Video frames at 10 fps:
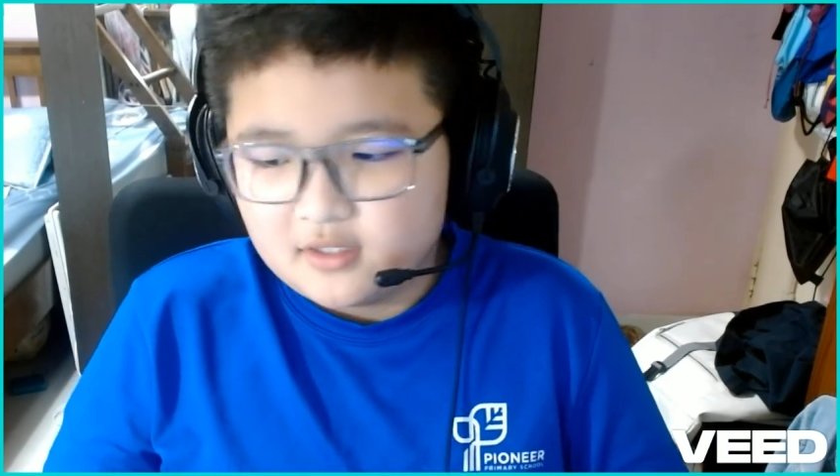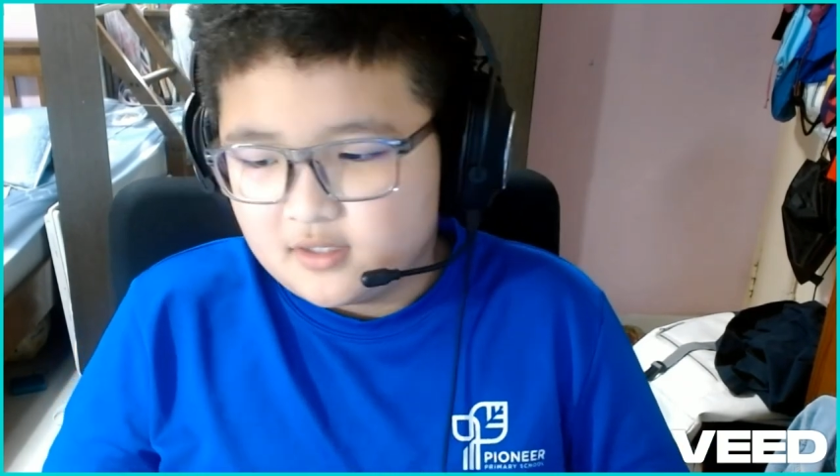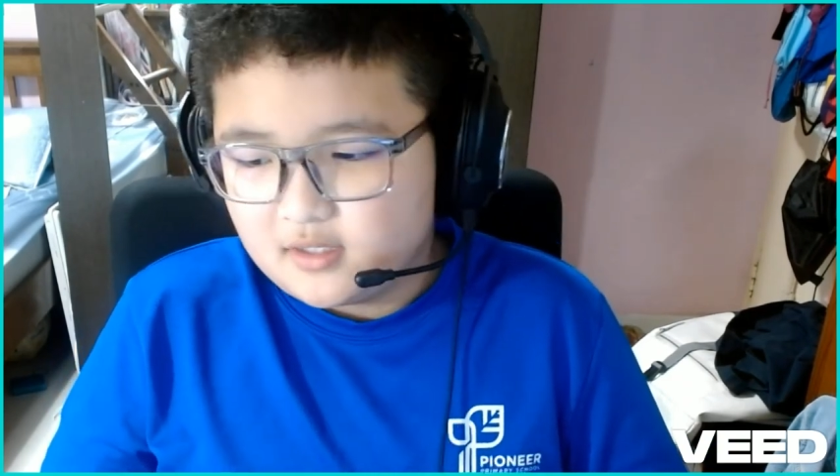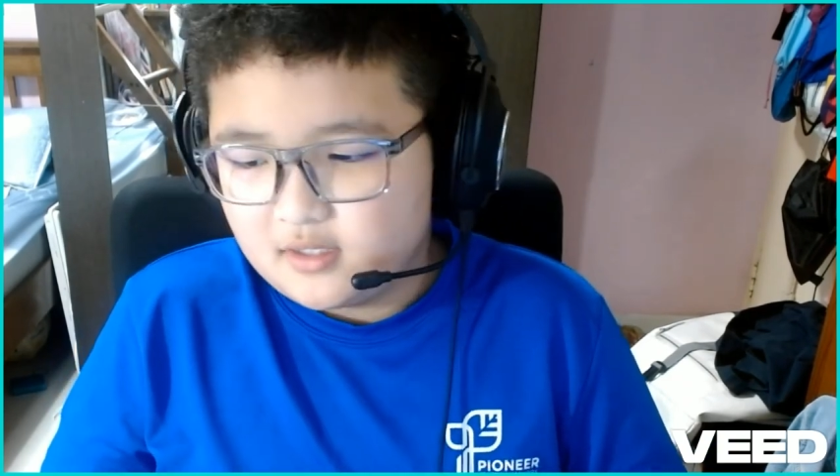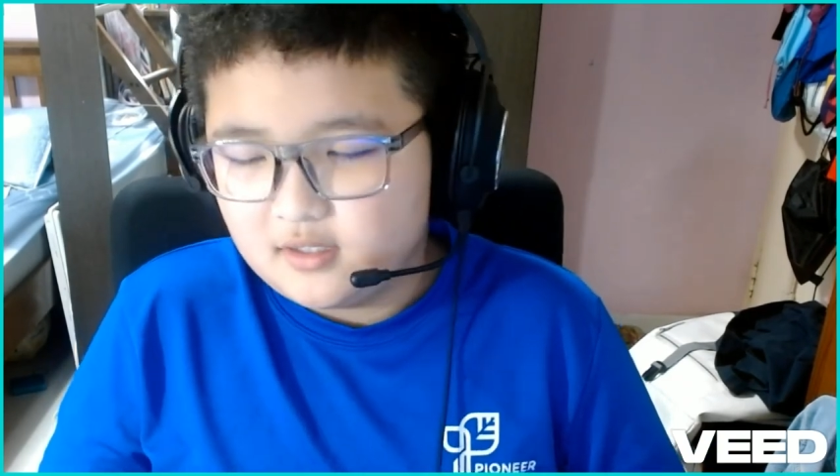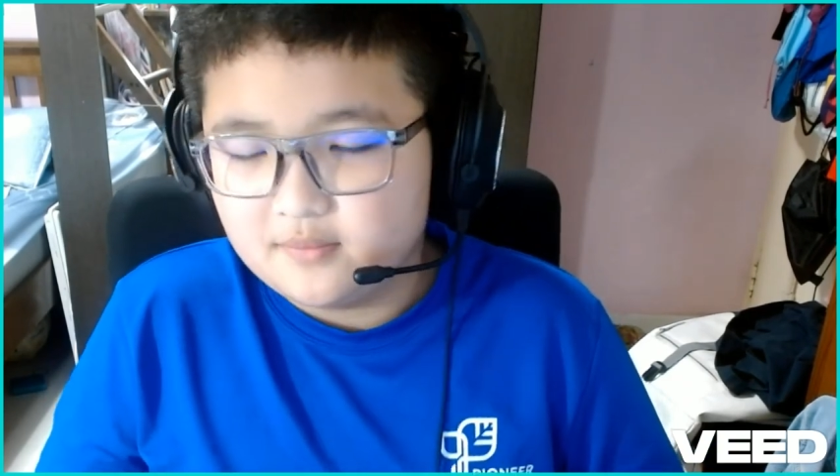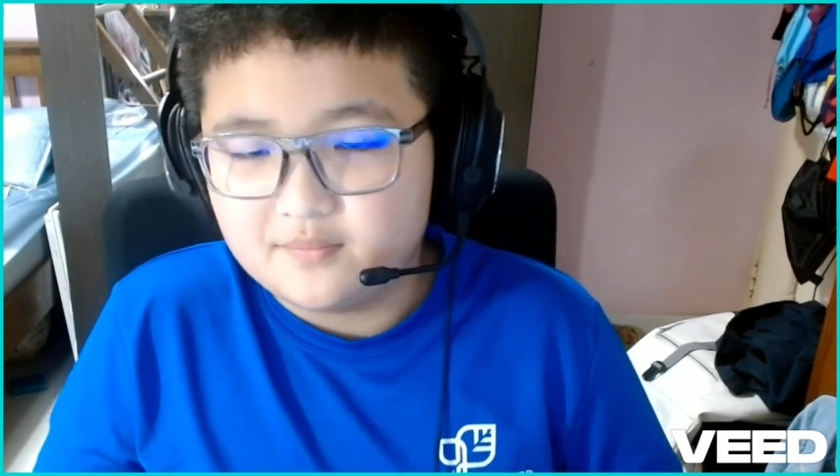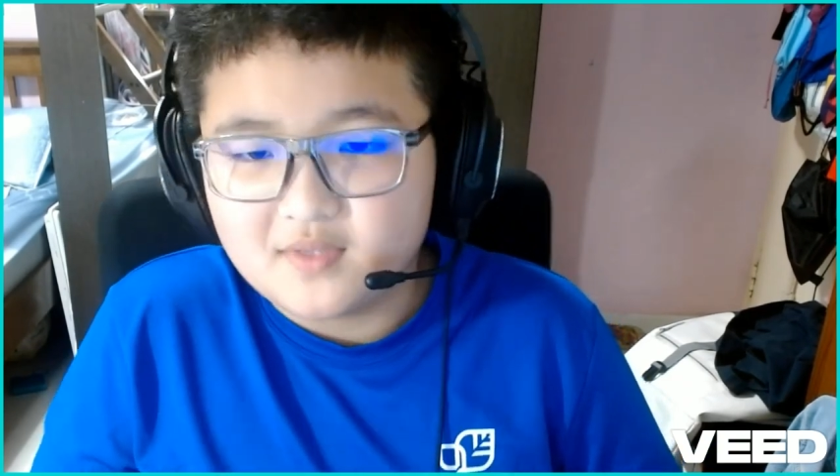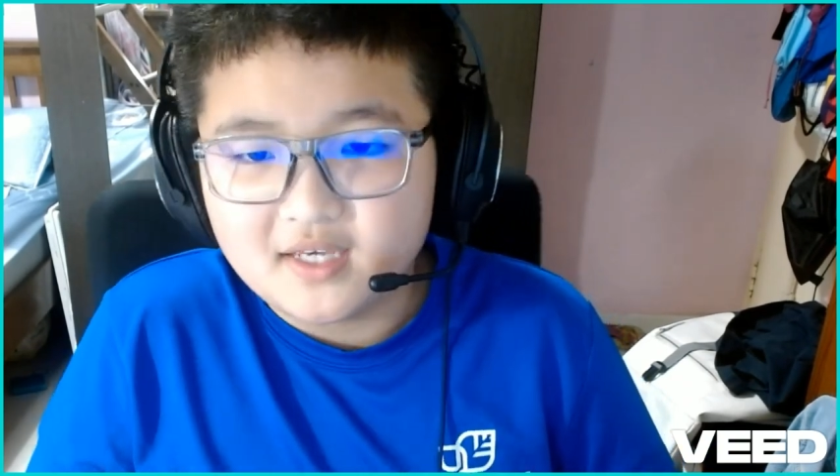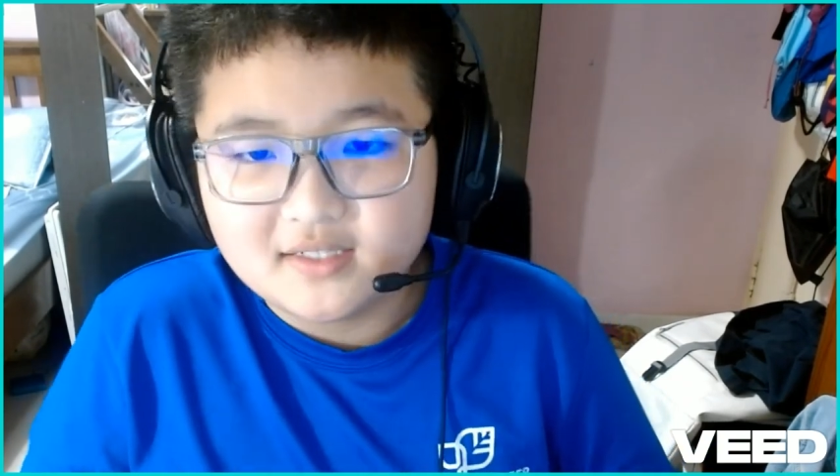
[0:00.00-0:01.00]

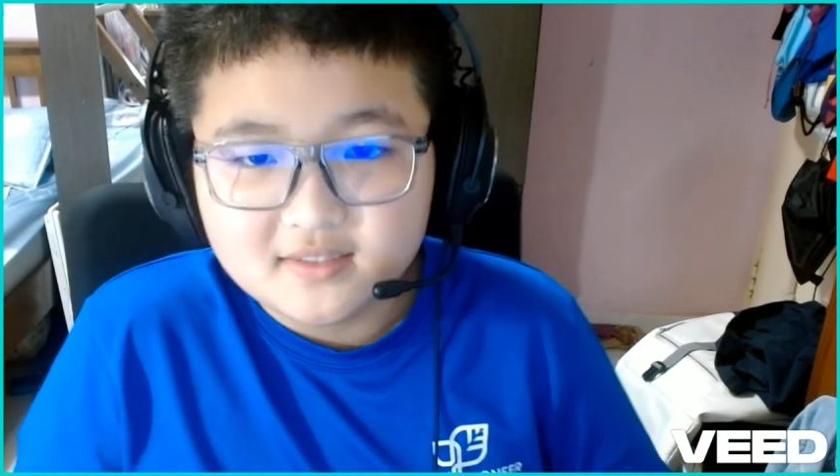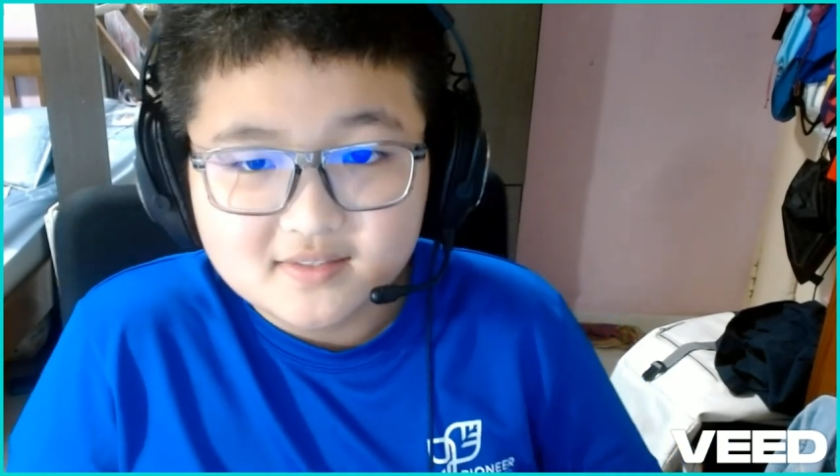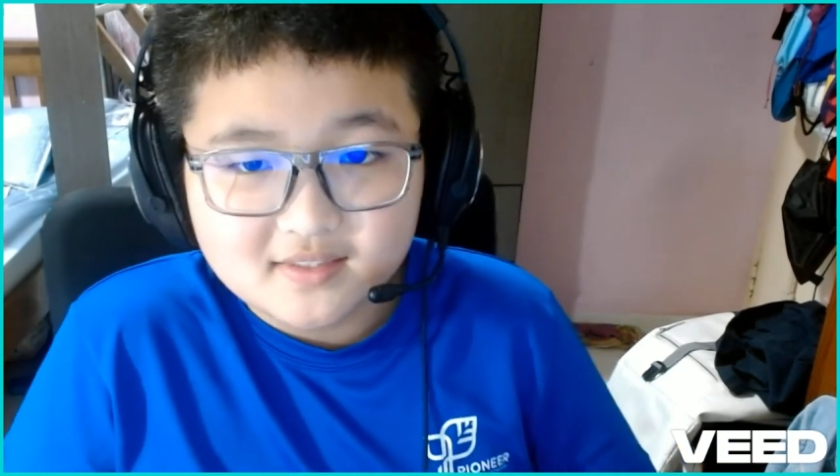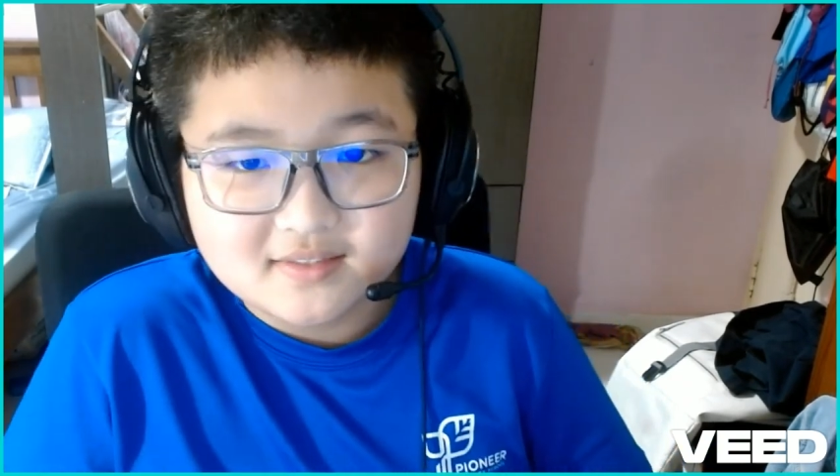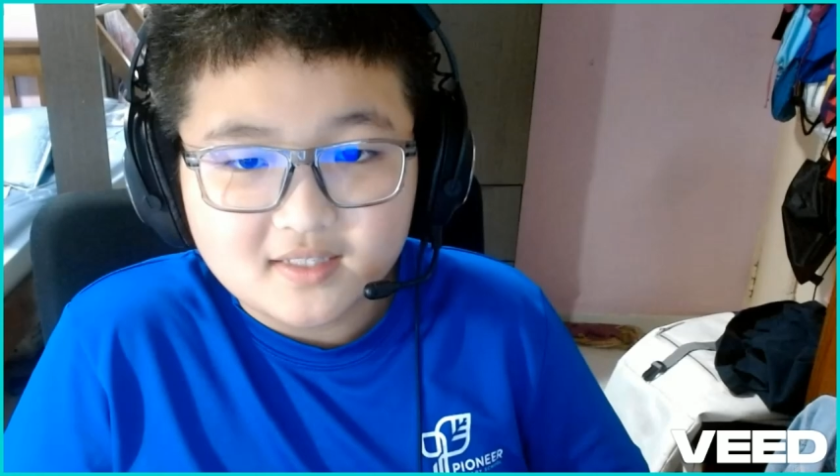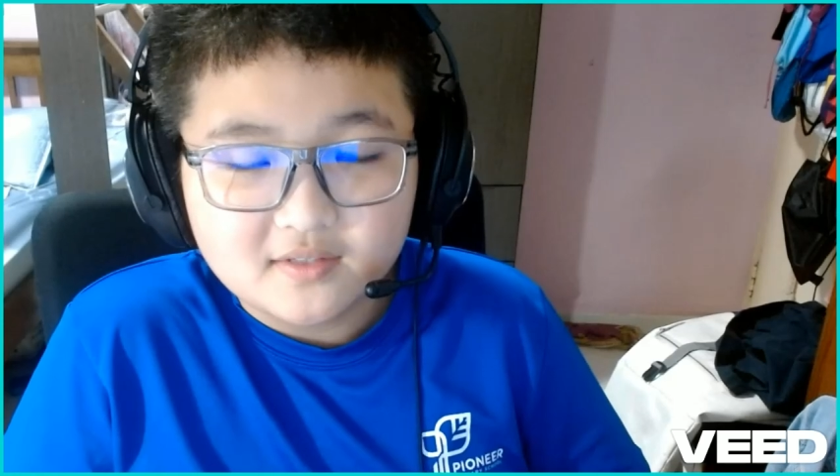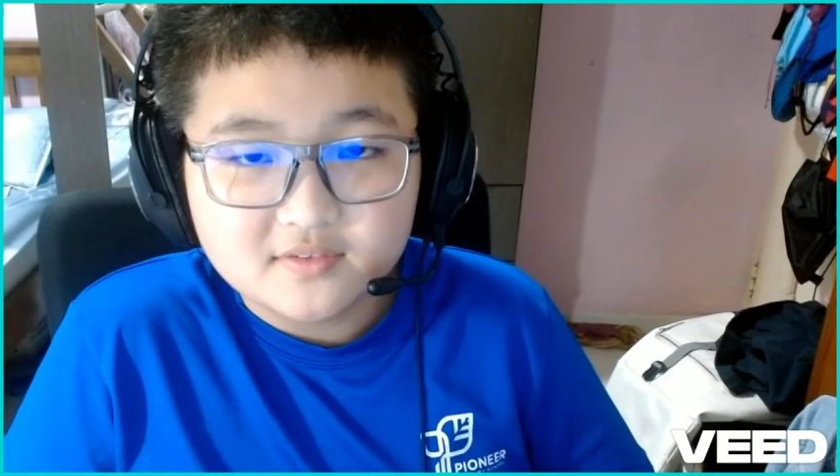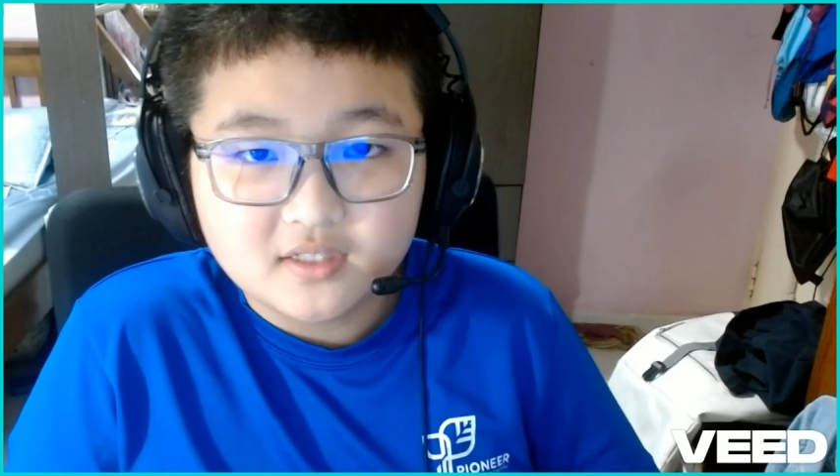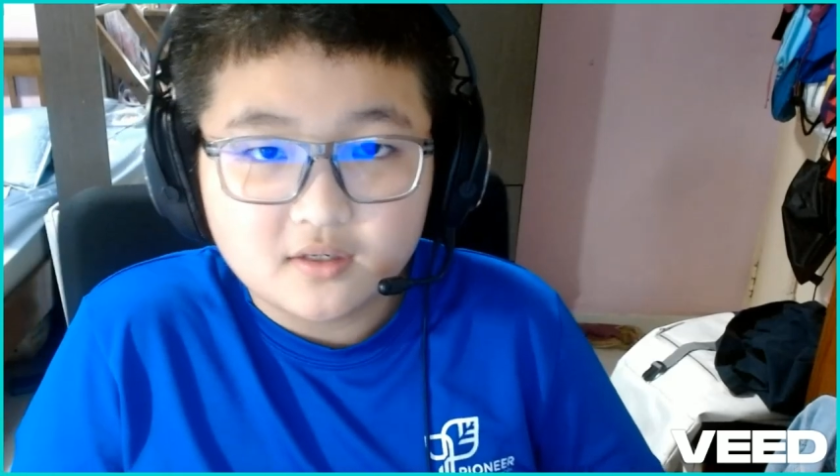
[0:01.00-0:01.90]
96,000